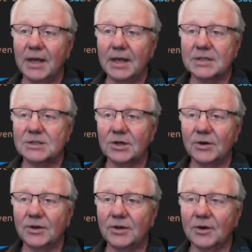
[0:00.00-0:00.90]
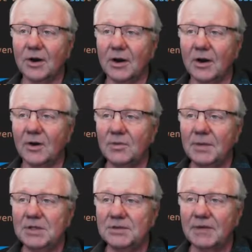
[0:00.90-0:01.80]
So there are a whole
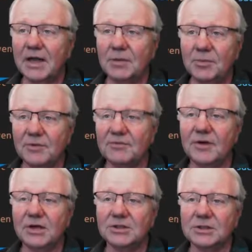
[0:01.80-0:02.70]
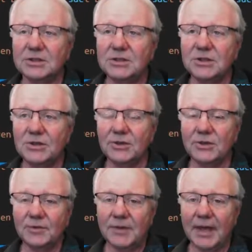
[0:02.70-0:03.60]
bunch of helper functions
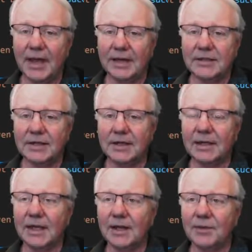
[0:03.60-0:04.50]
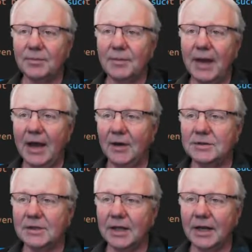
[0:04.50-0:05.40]
too that help
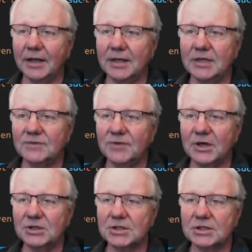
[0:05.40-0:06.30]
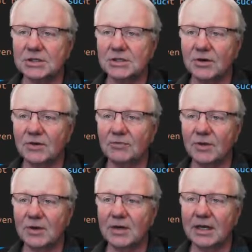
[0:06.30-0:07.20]
out these functions. So if
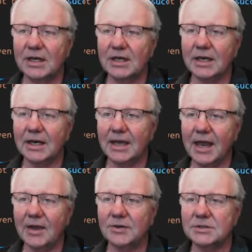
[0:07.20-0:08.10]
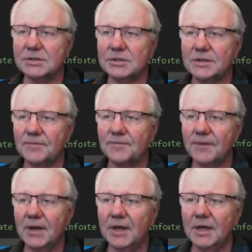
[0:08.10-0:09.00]
we look in accounts,
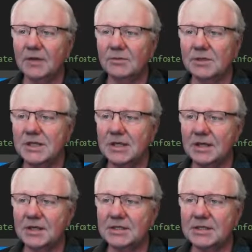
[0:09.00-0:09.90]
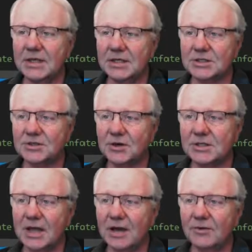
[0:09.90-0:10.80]
we'll see that this thing
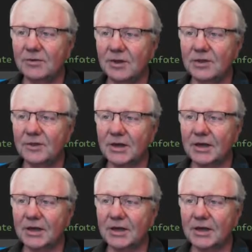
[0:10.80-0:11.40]
starts out with